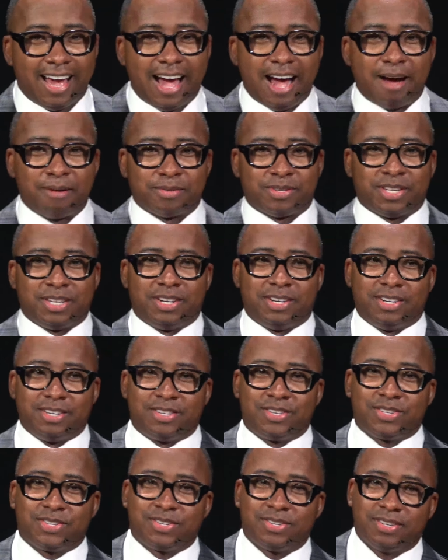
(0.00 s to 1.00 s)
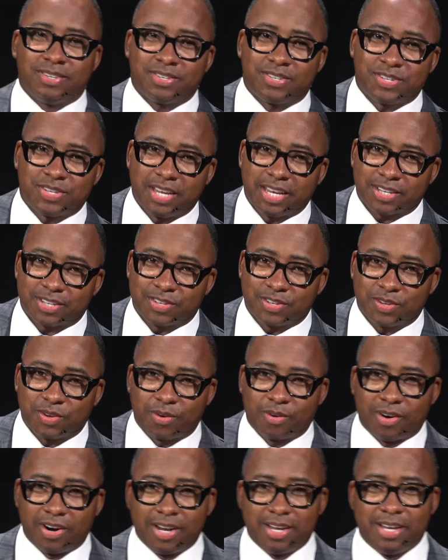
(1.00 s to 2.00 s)
I was in the sixth
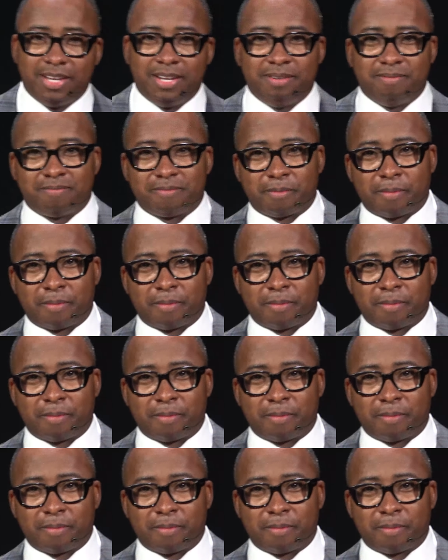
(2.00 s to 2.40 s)
grade